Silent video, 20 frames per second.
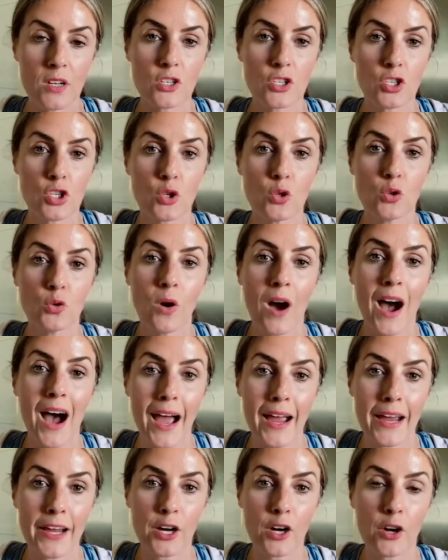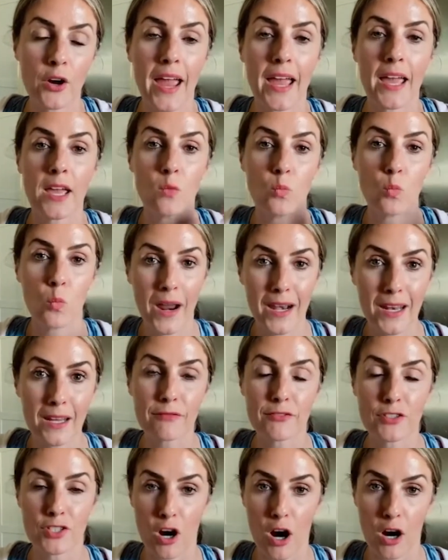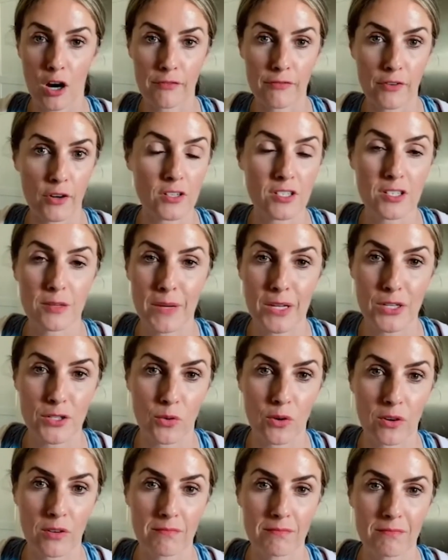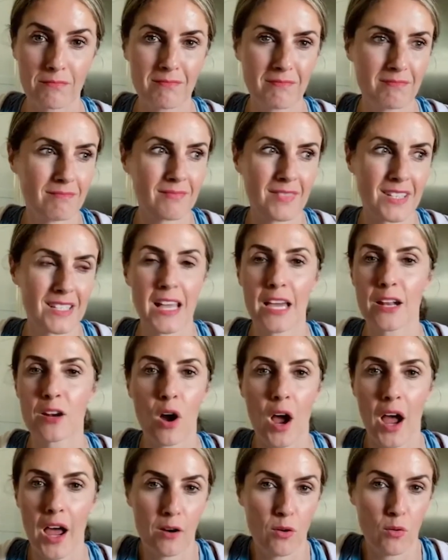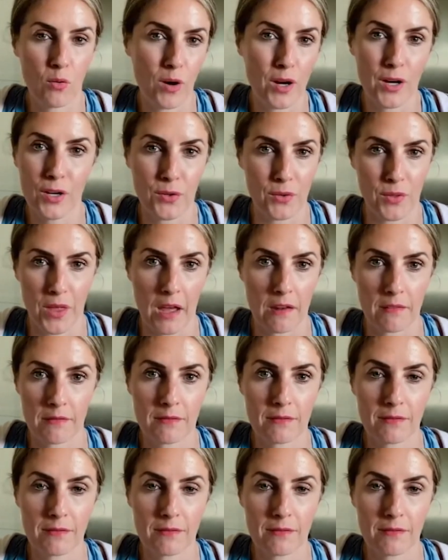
to hire a wedding photographer to mentor because I don't want to do that.